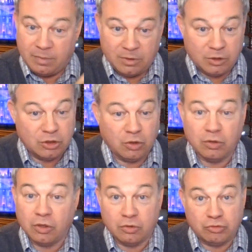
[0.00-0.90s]
just
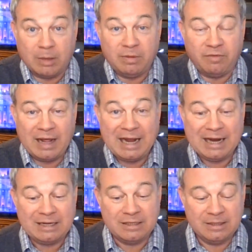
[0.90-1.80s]
on the drop of a
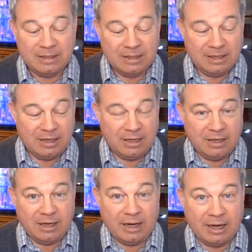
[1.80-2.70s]
hat.
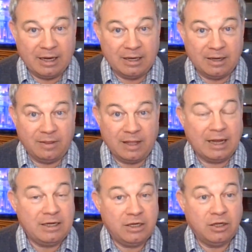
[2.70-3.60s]
And the
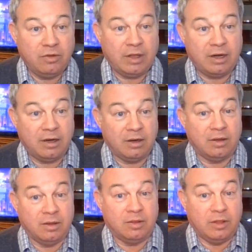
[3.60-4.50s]
idea that
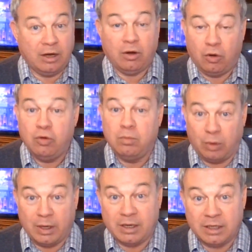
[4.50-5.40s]
their own
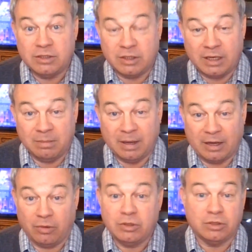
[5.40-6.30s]
brand needs to get
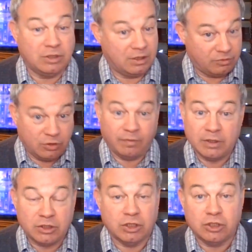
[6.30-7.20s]
better, it's some sort of
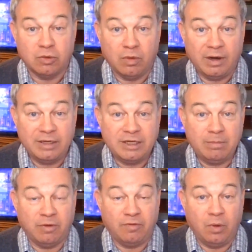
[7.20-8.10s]
extension of what I said
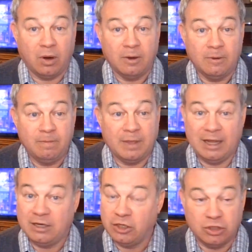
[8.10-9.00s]
before. It
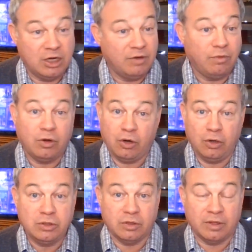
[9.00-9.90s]
just never
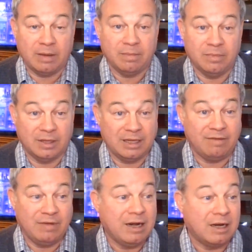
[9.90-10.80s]
occurs to them that they've
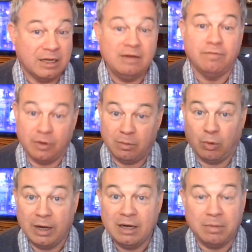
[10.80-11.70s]
got to leave their
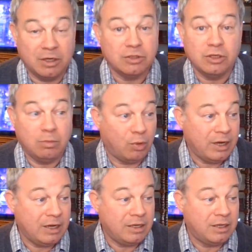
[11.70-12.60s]
brand because their
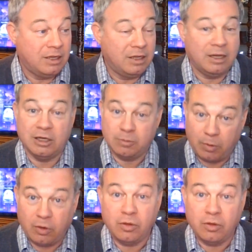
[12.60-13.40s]
brand is part of the